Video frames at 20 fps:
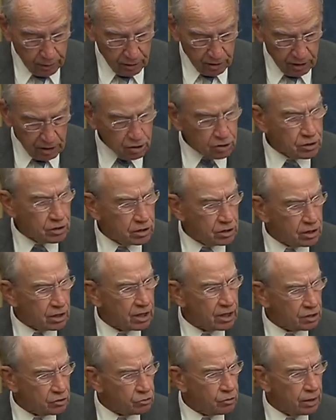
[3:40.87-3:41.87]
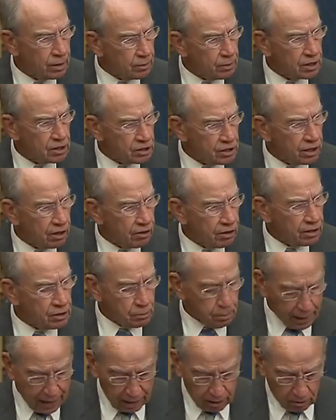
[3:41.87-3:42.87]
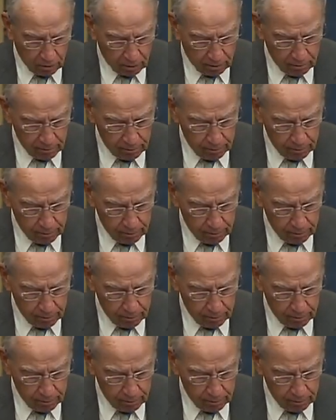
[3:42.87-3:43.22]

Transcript: this is an extremely serious matter.